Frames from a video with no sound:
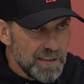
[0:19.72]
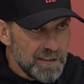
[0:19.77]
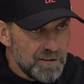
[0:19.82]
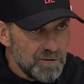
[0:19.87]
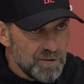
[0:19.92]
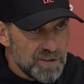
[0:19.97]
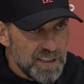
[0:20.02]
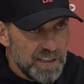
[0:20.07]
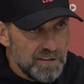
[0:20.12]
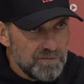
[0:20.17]
Ali
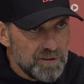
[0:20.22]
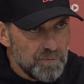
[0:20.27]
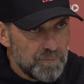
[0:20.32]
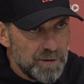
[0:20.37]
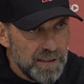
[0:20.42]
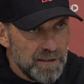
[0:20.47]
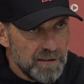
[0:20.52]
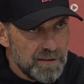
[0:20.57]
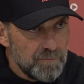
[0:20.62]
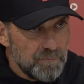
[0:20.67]
could save the
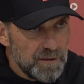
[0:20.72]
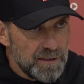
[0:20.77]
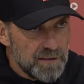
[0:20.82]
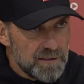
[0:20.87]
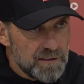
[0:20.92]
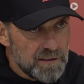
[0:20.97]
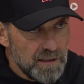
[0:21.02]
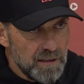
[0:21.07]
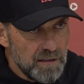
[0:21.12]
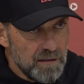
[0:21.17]
penalty, but
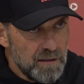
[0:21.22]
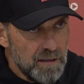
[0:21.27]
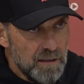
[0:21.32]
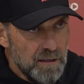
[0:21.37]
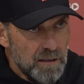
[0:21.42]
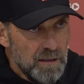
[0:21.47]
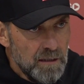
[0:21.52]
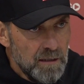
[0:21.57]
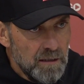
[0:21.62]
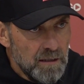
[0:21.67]
it still
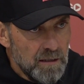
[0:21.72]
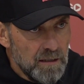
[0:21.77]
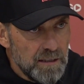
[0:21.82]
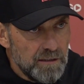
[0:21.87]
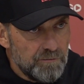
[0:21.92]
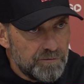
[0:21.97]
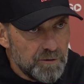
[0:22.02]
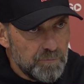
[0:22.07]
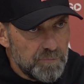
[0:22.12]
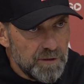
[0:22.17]

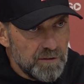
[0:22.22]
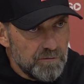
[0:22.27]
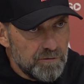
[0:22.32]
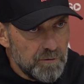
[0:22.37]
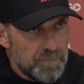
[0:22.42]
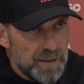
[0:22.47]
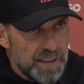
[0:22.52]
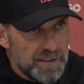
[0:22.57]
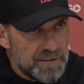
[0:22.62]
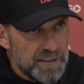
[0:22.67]
left a bit of
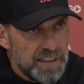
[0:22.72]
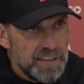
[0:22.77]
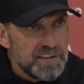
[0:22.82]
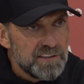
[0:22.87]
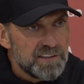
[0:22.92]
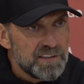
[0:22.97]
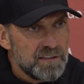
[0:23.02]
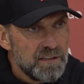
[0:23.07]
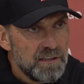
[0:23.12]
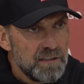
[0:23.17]
a bad
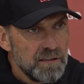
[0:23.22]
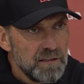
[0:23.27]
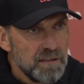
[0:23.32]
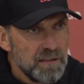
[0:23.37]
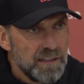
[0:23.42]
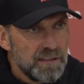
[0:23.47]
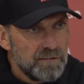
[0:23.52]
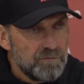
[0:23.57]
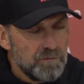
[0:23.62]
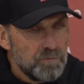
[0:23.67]
taste.
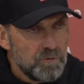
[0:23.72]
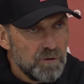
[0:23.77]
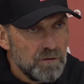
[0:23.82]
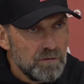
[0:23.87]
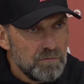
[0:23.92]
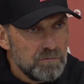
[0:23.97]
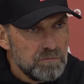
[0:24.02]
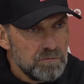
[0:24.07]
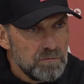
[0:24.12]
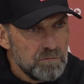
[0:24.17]
Like, we
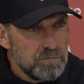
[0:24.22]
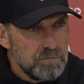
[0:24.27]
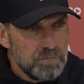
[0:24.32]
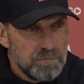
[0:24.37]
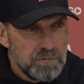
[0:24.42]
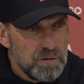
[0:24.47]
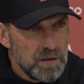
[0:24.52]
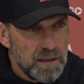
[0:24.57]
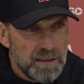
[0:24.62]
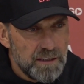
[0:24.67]
were
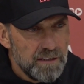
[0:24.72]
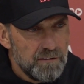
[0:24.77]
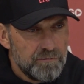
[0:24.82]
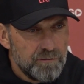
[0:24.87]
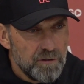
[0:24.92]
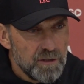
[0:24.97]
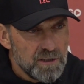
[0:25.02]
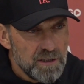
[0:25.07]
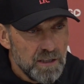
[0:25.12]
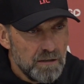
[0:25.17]
lucky
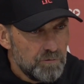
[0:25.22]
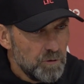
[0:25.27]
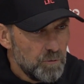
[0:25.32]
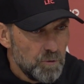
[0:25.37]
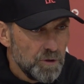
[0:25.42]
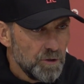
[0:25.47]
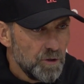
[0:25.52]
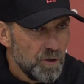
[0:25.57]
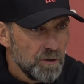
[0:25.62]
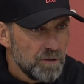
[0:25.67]
first half, we
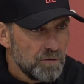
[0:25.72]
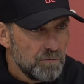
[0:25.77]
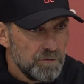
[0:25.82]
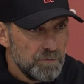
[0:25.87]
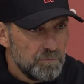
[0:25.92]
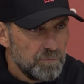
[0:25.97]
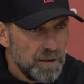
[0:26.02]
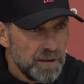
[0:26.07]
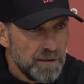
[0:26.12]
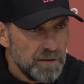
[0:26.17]
were not.
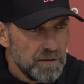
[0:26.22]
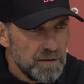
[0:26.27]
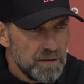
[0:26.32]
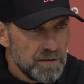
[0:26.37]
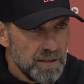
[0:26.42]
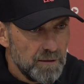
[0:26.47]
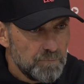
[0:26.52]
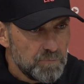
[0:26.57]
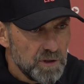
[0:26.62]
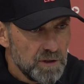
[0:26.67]
We played an
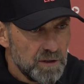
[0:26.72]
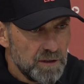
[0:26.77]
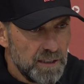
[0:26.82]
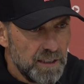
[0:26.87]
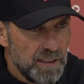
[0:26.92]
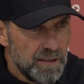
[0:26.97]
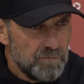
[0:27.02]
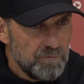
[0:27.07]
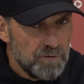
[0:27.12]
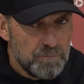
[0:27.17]
exceptional
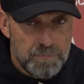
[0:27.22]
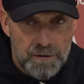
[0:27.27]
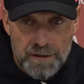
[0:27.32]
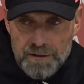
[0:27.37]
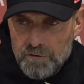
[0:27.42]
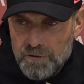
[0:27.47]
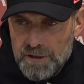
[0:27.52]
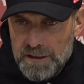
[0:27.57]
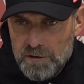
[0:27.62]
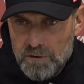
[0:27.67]
game. We
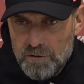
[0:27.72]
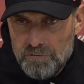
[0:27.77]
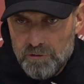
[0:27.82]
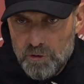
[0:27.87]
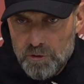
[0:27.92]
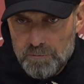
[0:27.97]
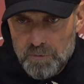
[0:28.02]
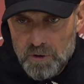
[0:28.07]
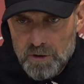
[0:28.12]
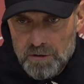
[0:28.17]
played really good
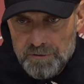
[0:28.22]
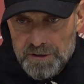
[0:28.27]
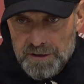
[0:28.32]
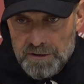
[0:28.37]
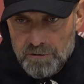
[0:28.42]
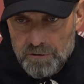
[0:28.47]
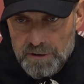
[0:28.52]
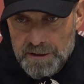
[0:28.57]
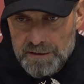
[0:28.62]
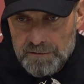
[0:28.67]
football. We
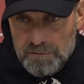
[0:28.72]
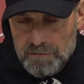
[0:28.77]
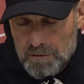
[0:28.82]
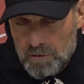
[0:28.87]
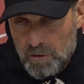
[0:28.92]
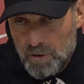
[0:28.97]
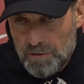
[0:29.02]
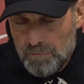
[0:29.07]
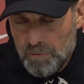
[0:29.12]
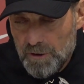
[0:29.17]

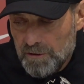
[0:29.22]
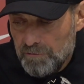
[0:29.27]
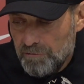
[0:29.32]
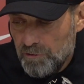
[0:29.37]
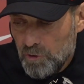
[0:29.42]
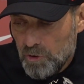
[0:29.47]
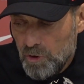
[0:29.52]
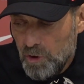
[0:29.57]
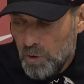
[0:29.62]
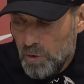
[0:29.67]
scored a
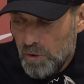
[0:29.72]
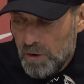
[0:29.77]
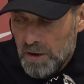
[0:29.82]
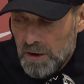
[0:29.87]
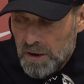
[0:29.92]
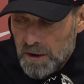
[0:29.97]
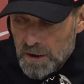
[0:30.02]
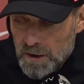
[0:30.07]
wonderful goal.